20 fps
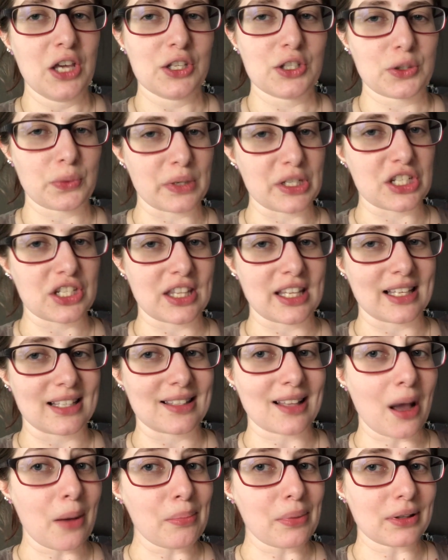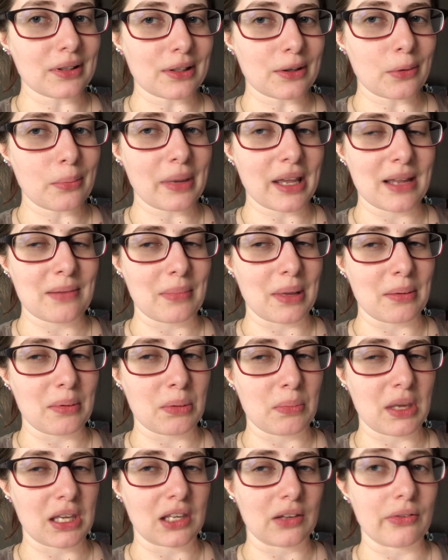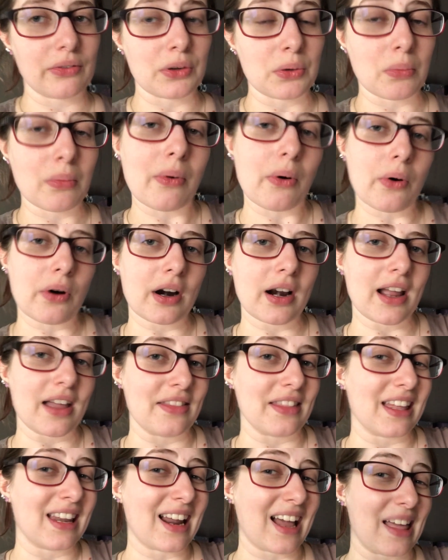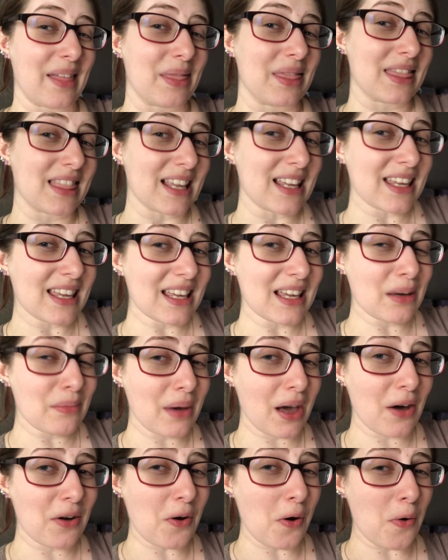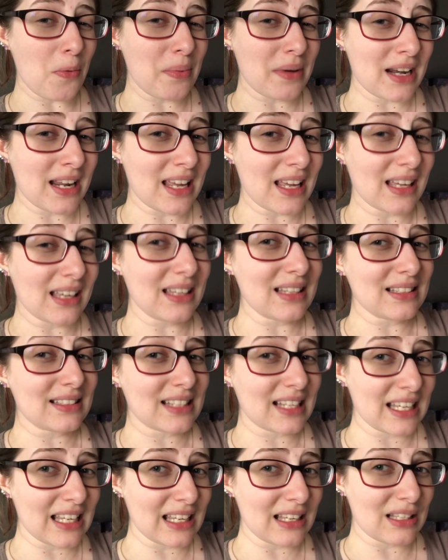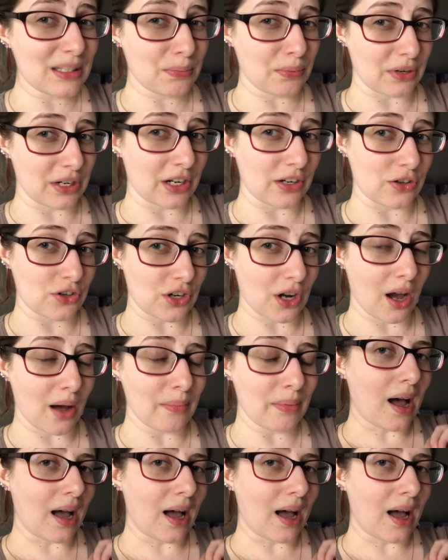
switch things up a little bit, maybe make a few more, and then I'm thinking about opening a Teespring shop.